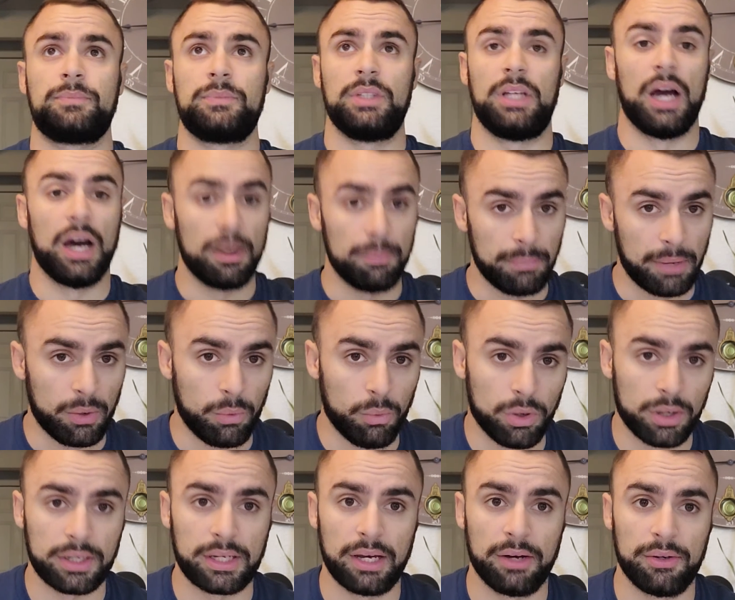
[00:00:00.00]
got my
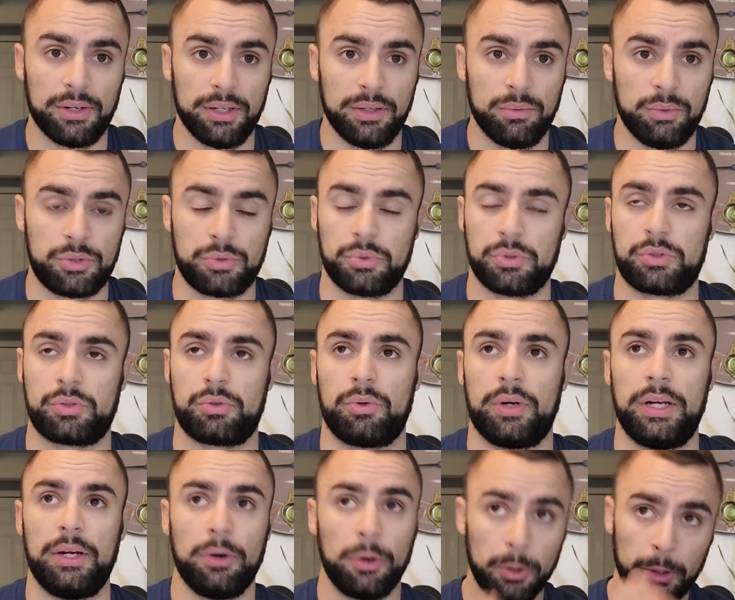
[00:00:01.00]
workout in, which was
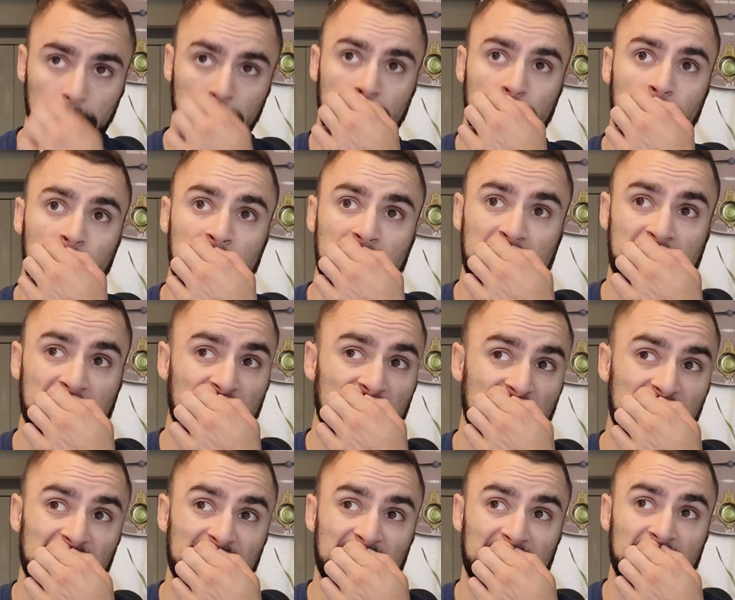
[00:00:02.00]
great early in the week, and
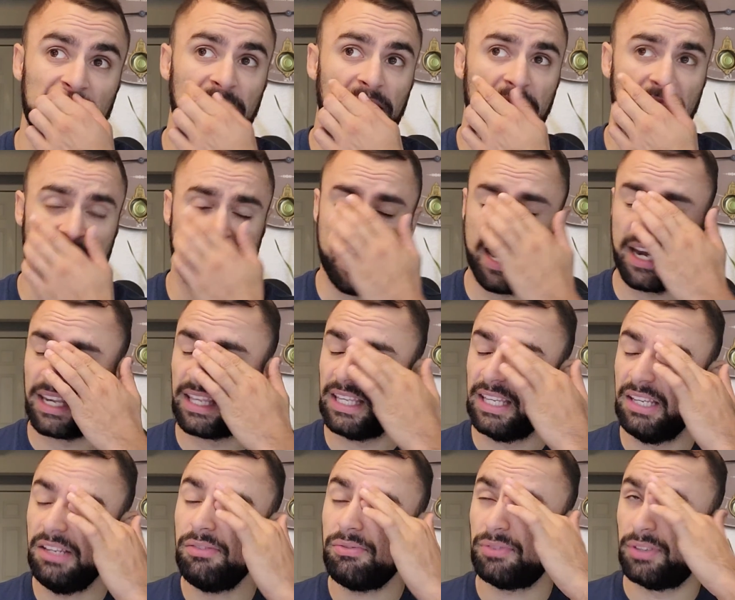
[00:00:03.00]
then that
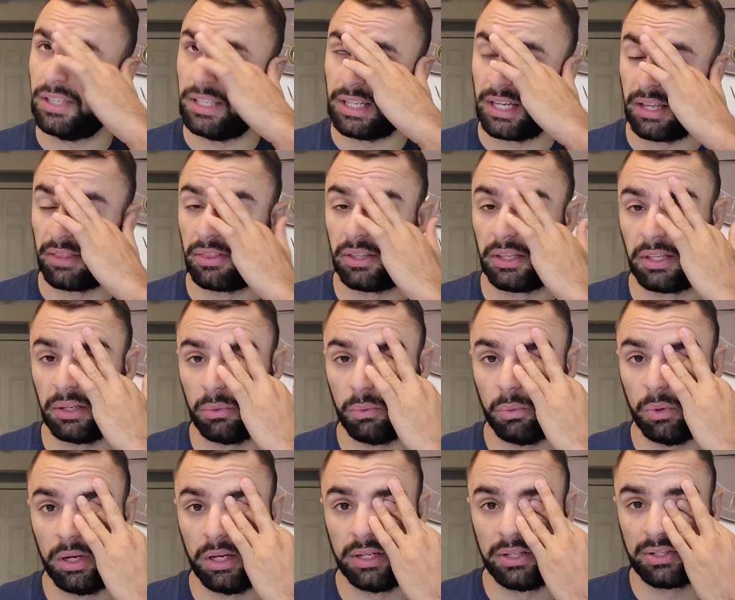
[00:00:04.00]
evening, I think it
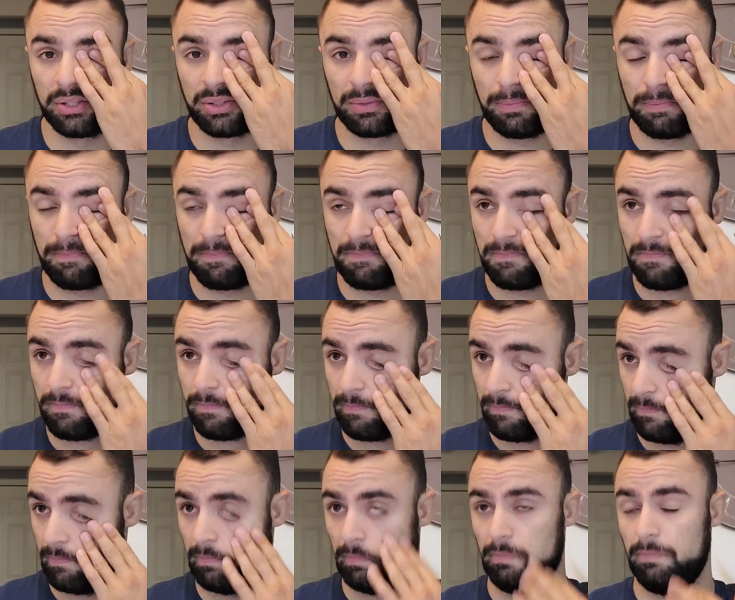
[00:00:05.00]
was,
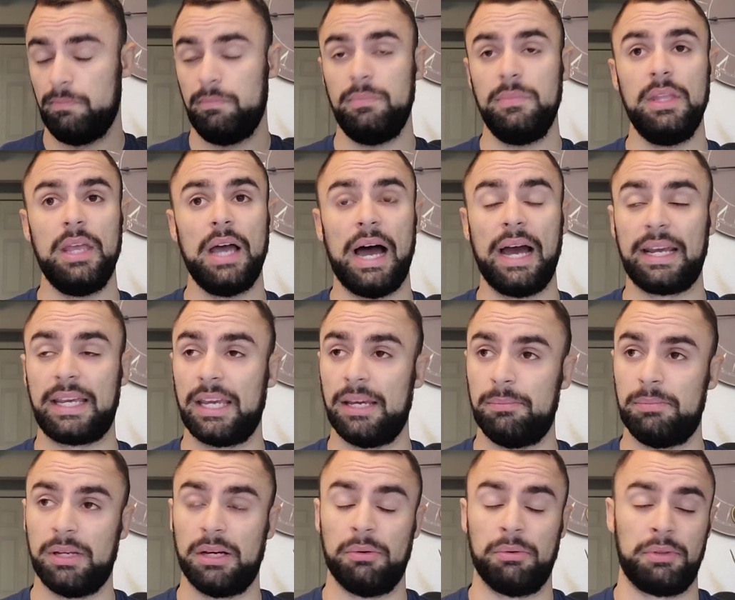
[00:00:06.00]
I came
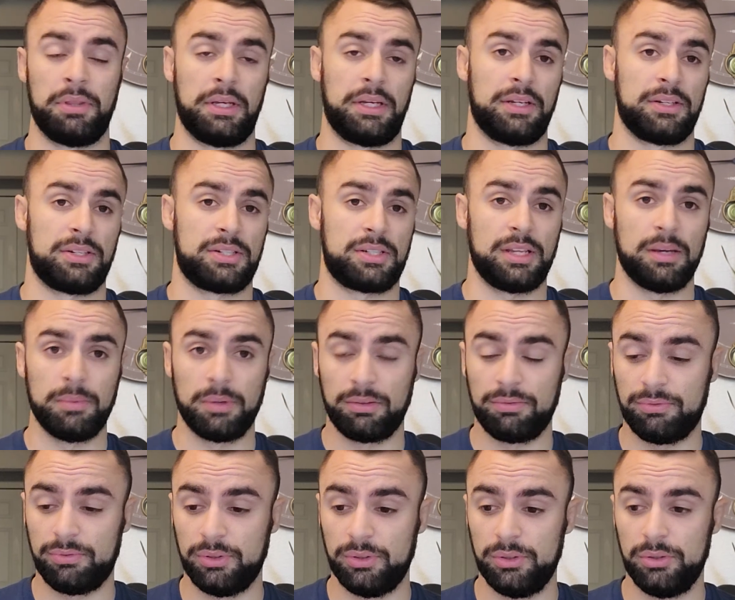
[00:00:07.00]
down with like a stomach
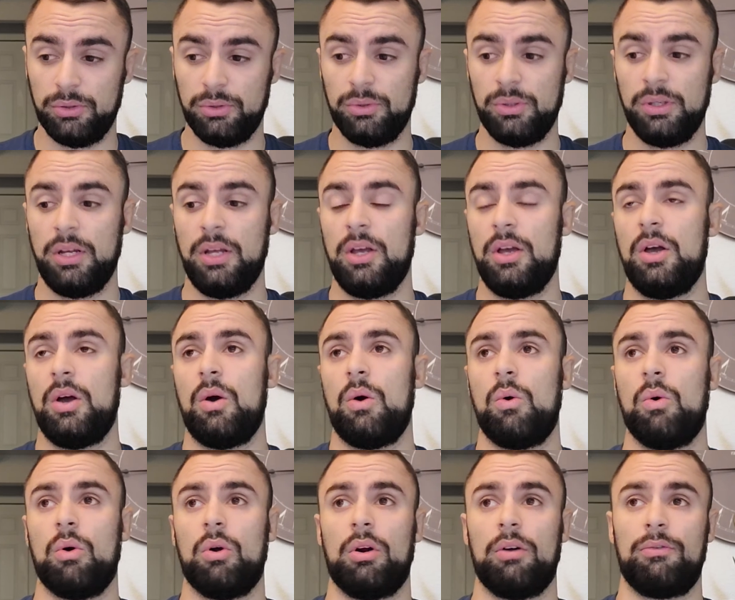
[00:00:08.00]
flu
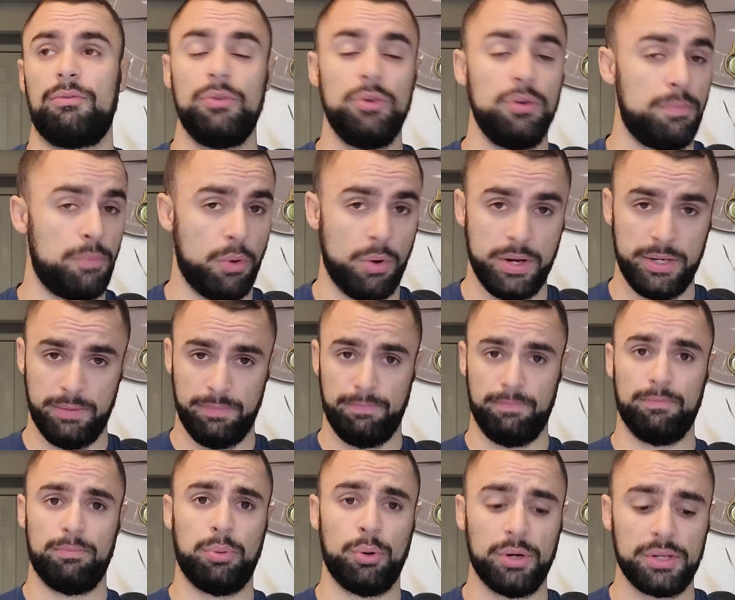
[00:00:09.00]
or food
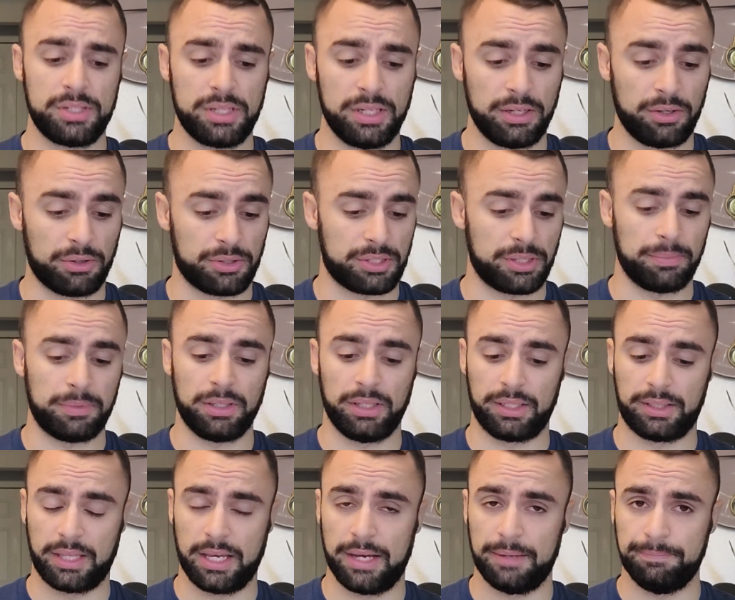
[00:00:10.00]
poisoning or something
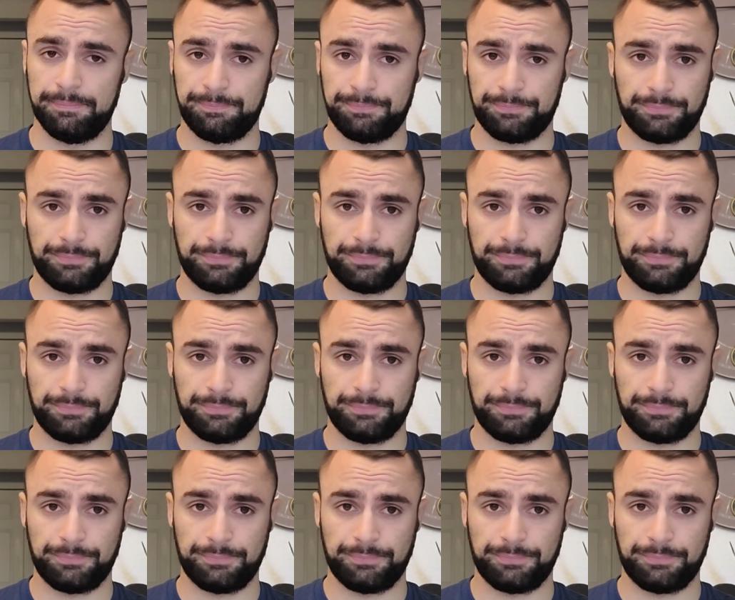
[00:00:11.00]
like that,